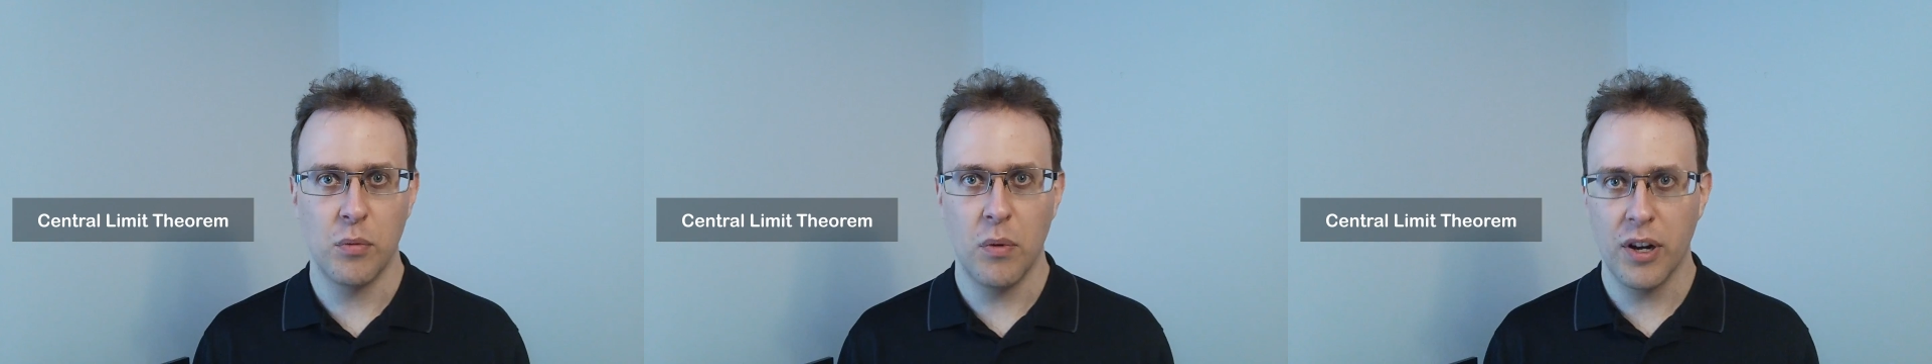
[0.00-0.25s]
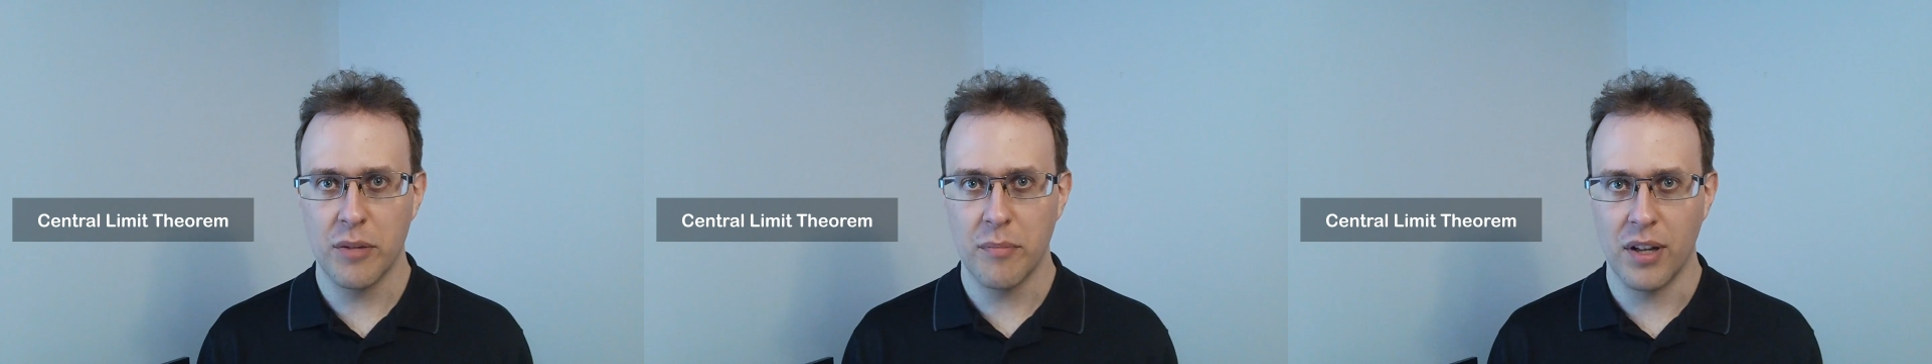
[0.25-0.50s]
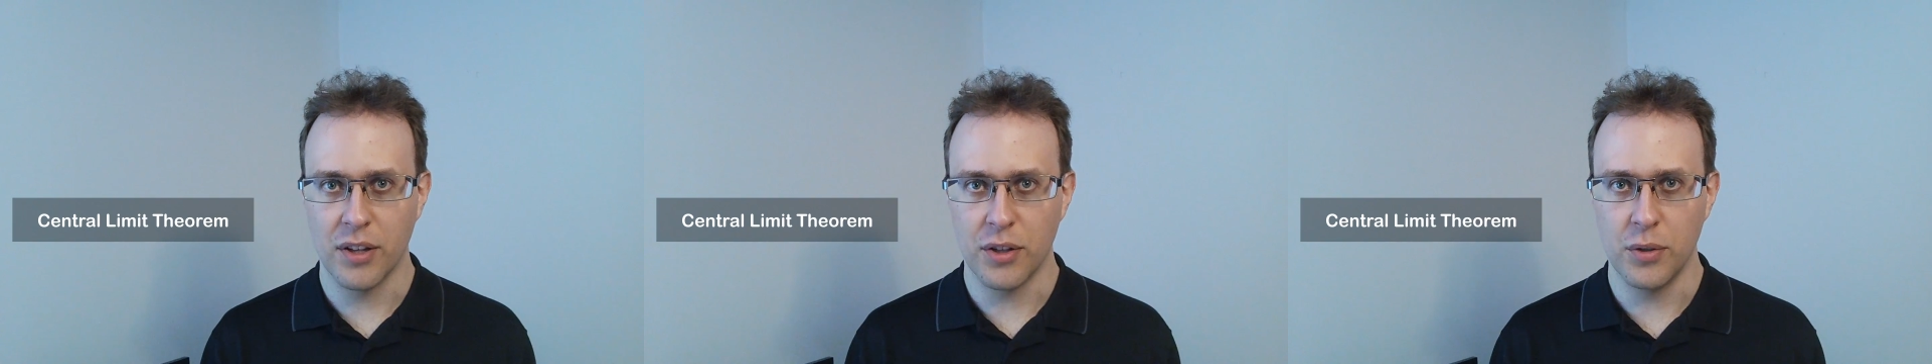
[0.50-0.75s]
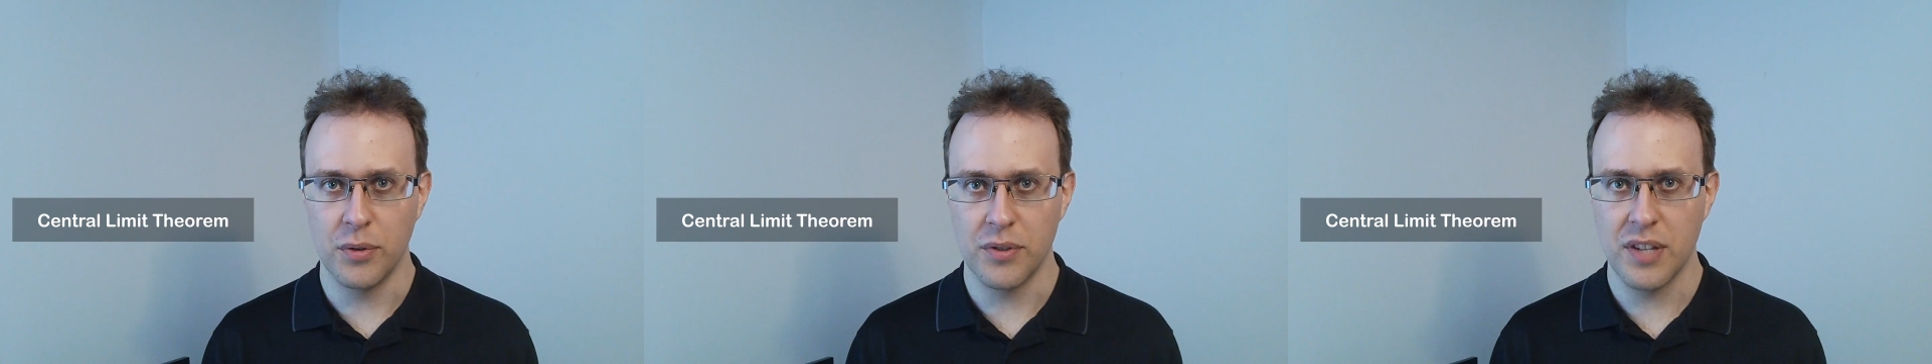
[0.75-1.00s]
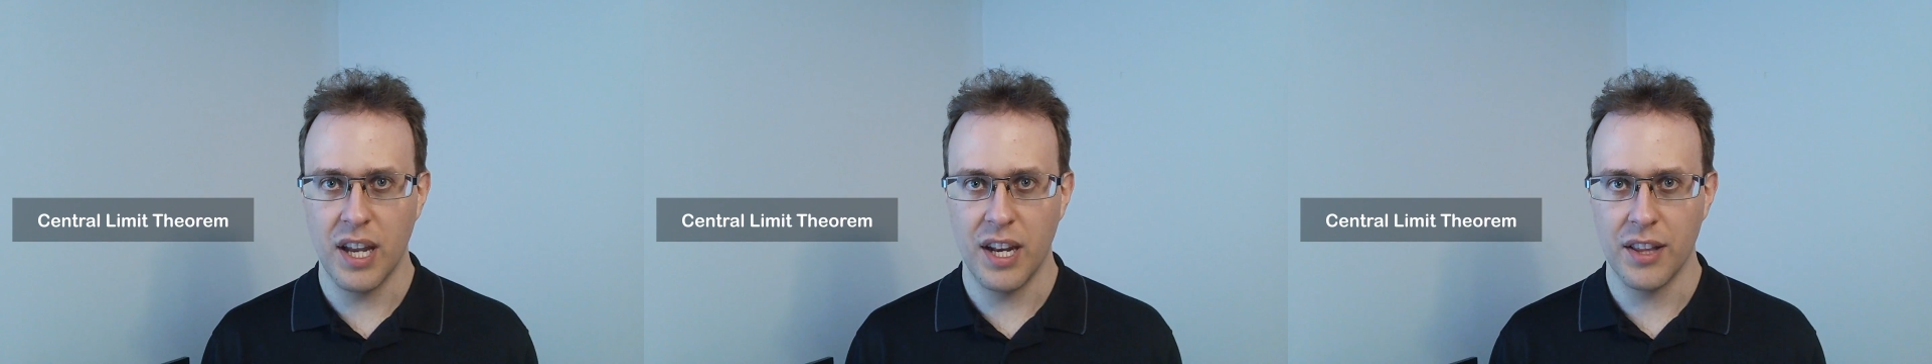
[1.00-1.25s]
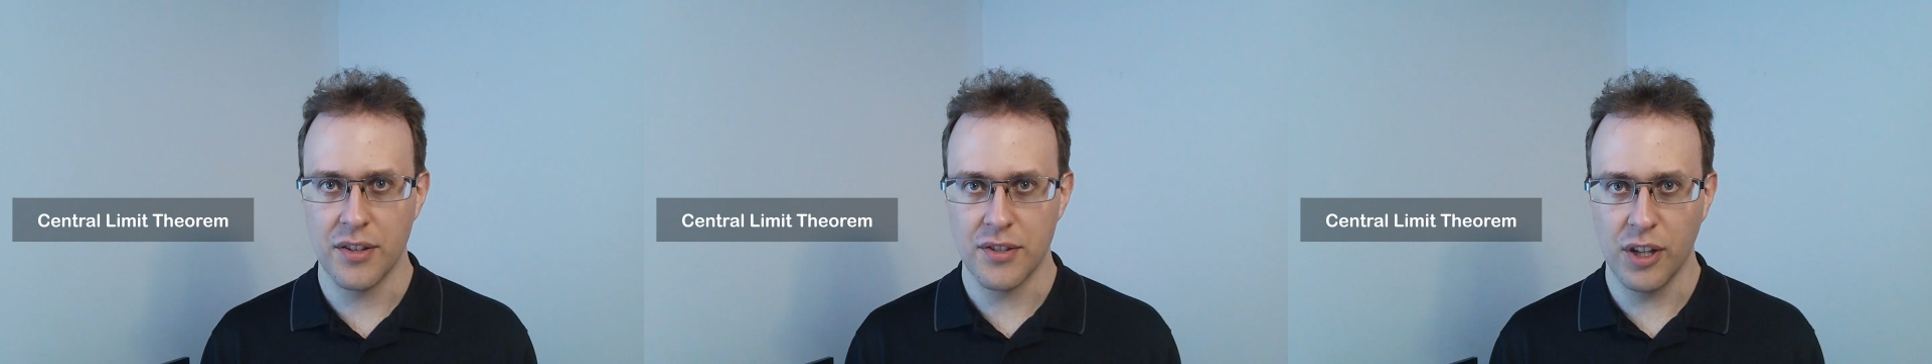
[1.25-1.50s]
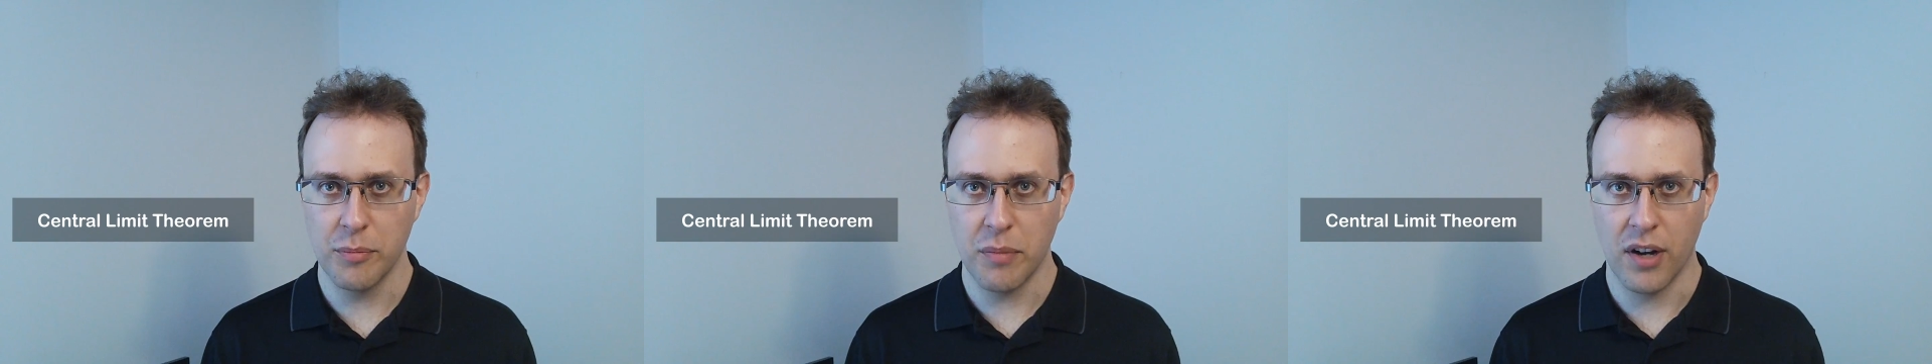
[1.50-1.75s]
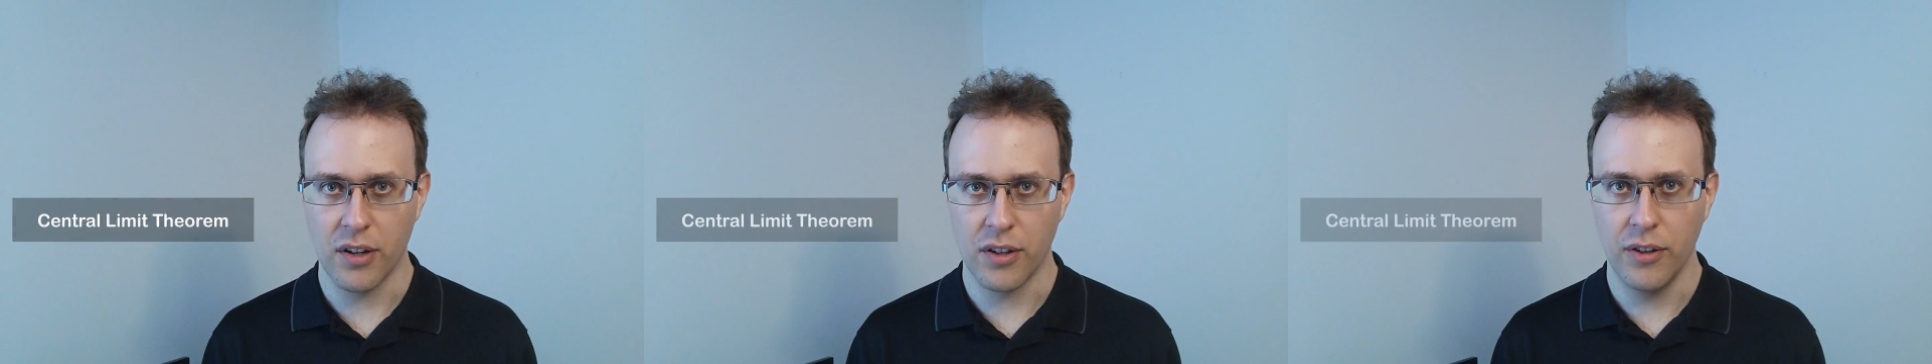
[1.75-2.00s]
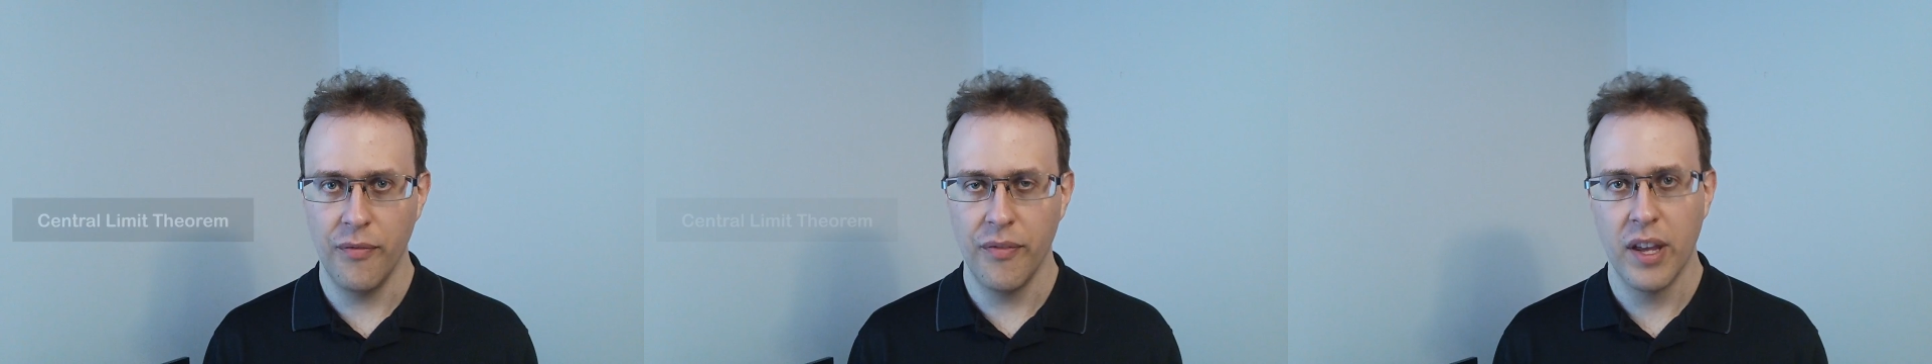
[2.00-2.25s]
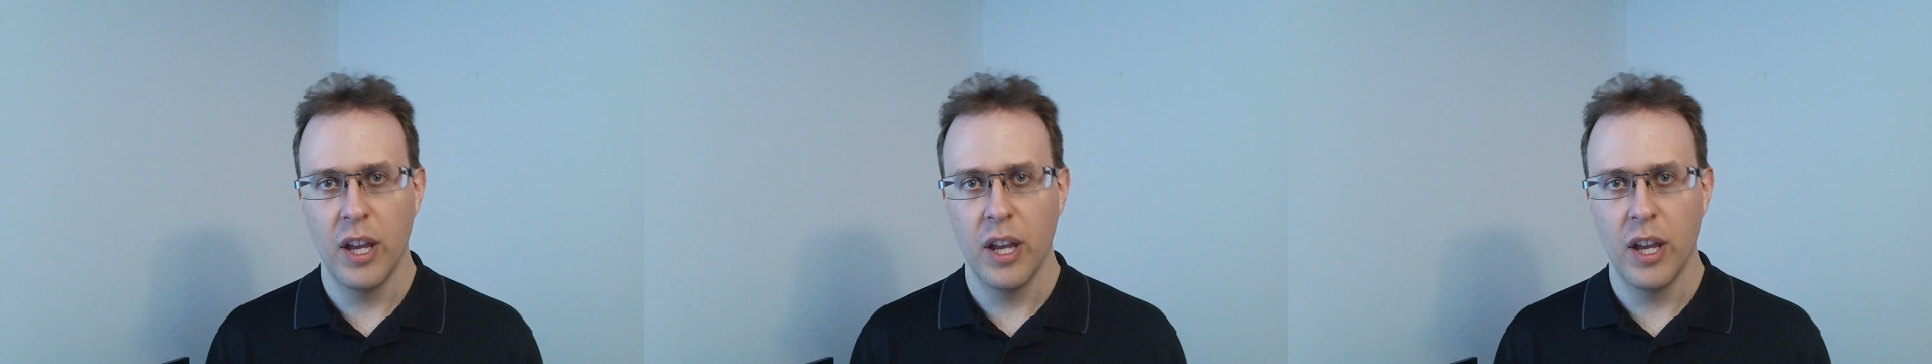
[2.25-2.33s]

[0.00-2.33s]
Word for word: water molecules hitting the salt particle